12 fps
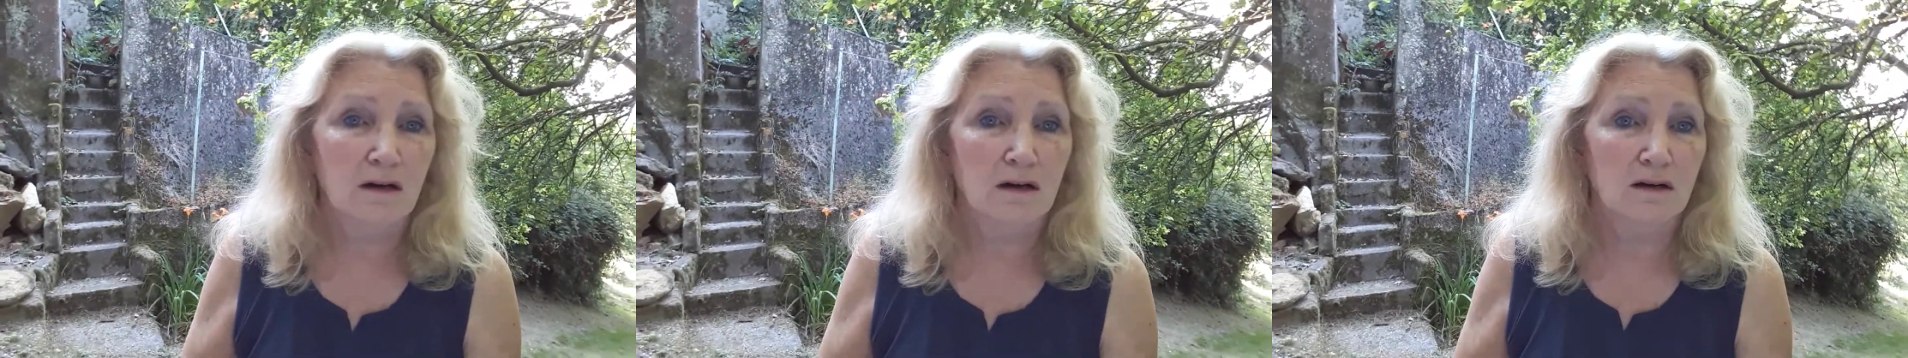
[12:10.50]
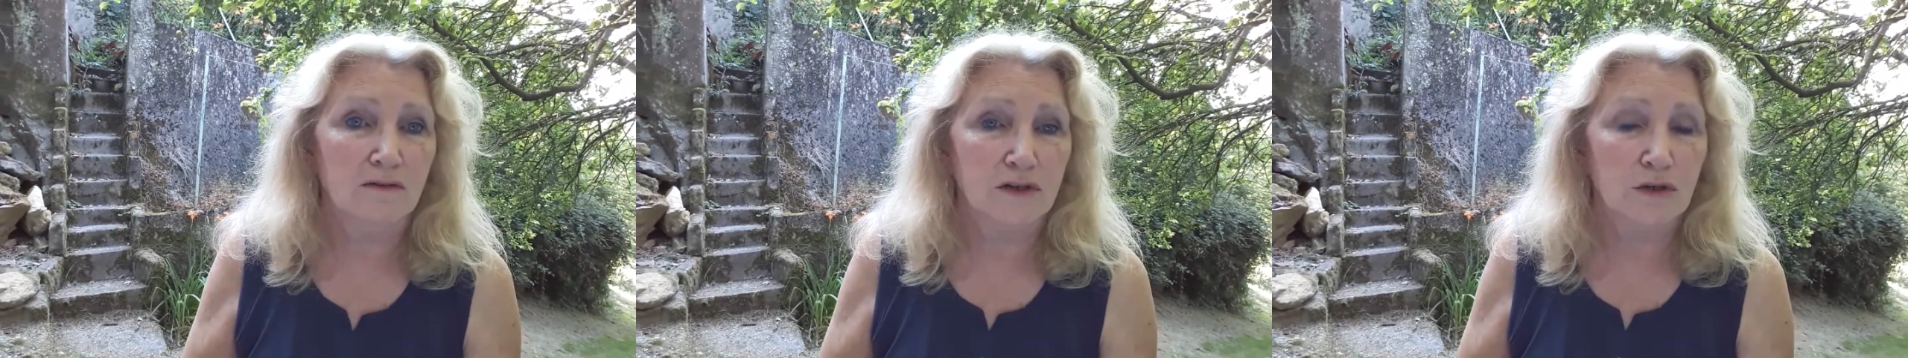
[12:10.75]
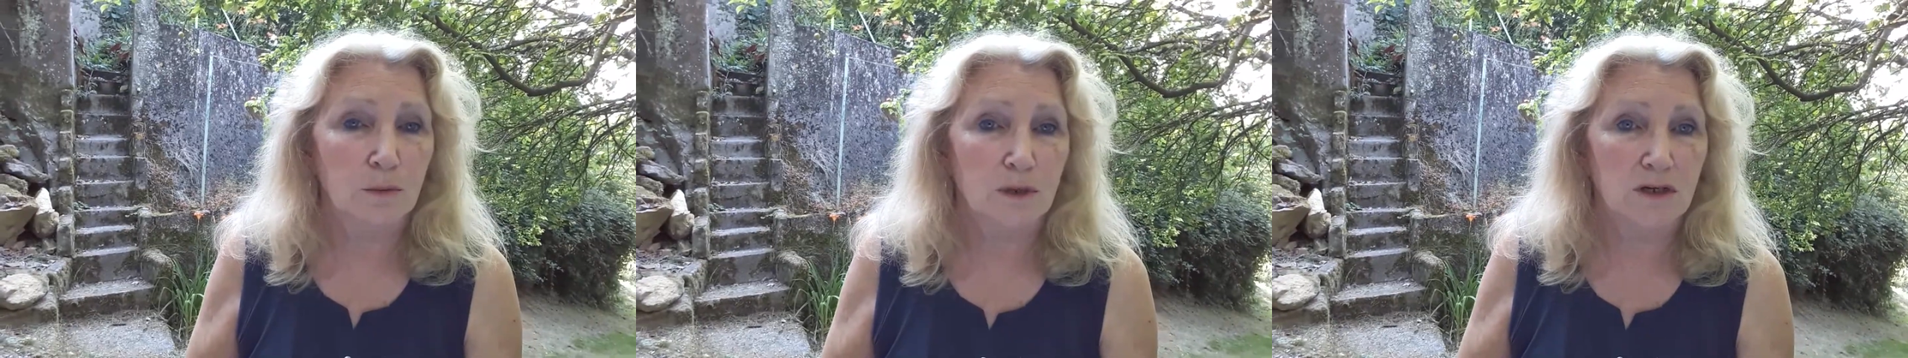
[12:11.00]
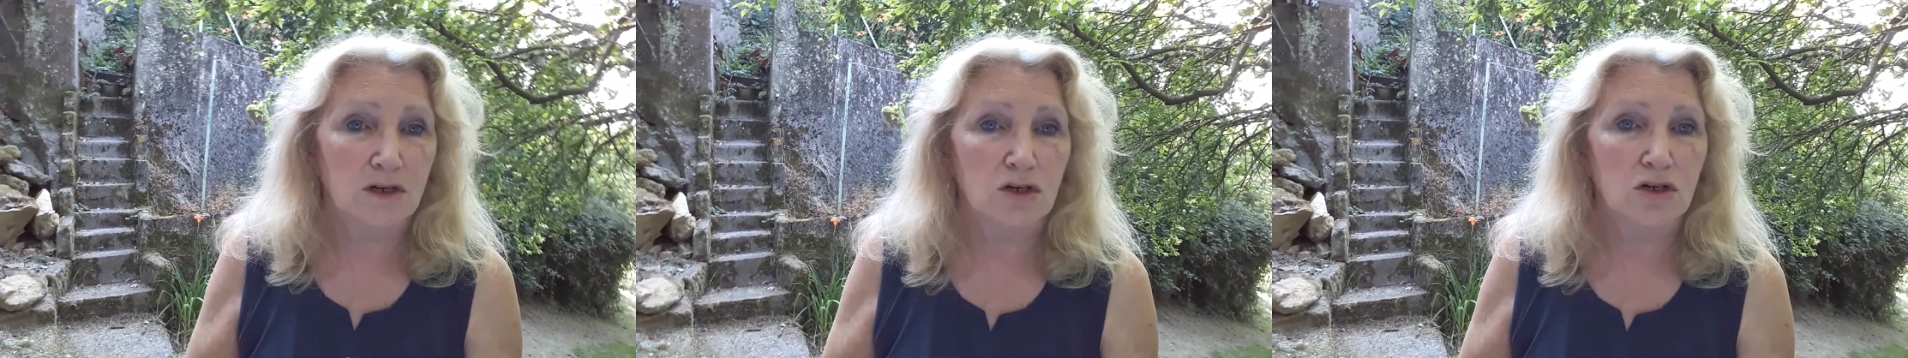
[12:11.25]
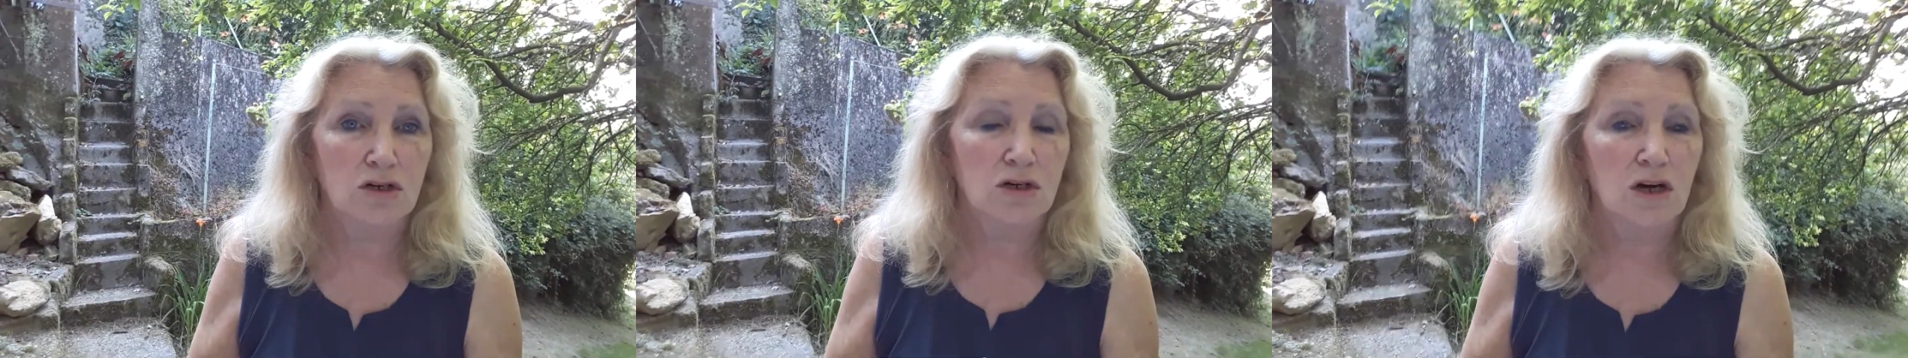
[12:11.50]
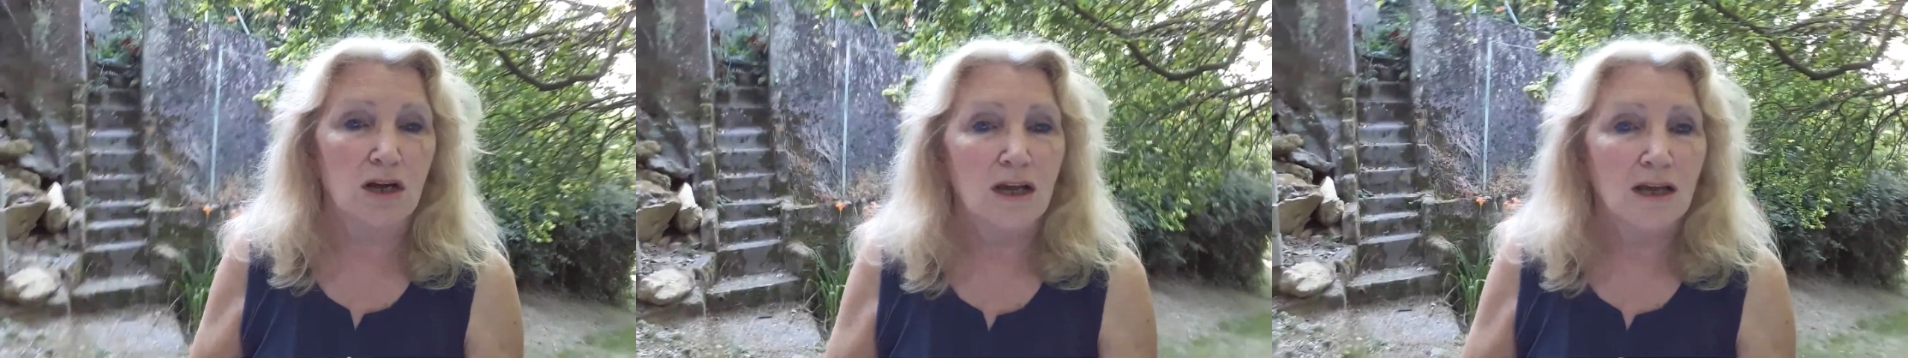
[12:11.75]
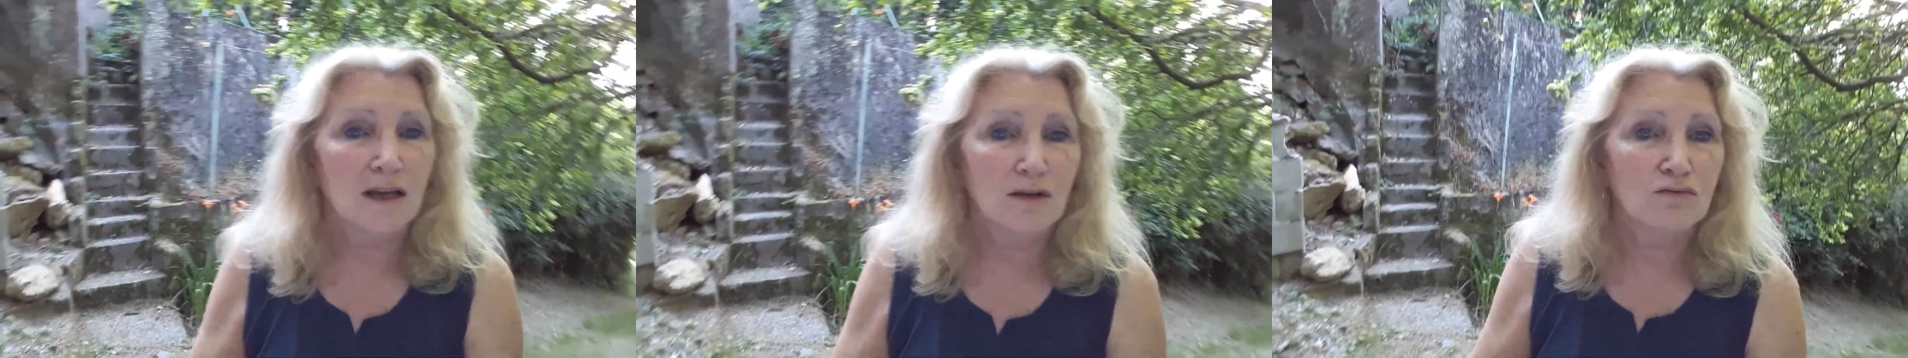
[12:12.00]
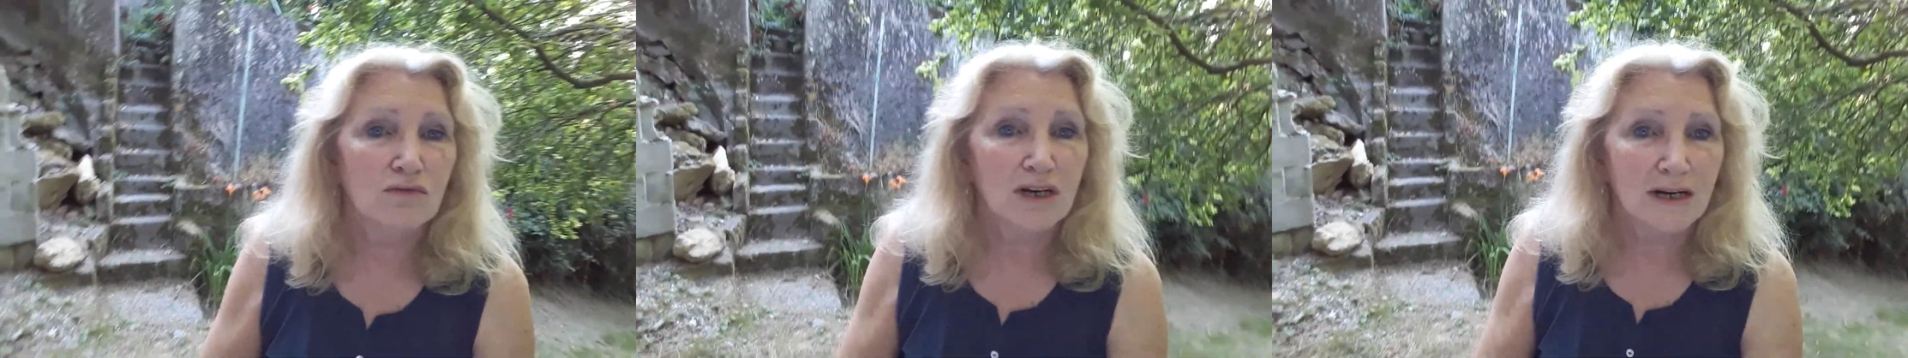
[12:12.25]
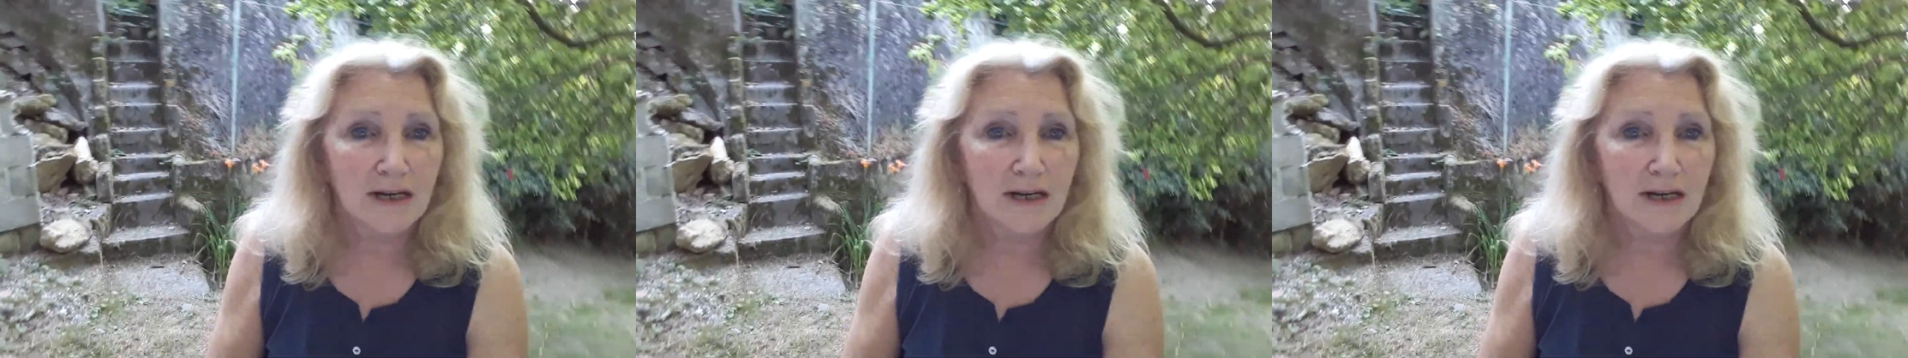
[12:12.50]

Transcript: of a switch. It really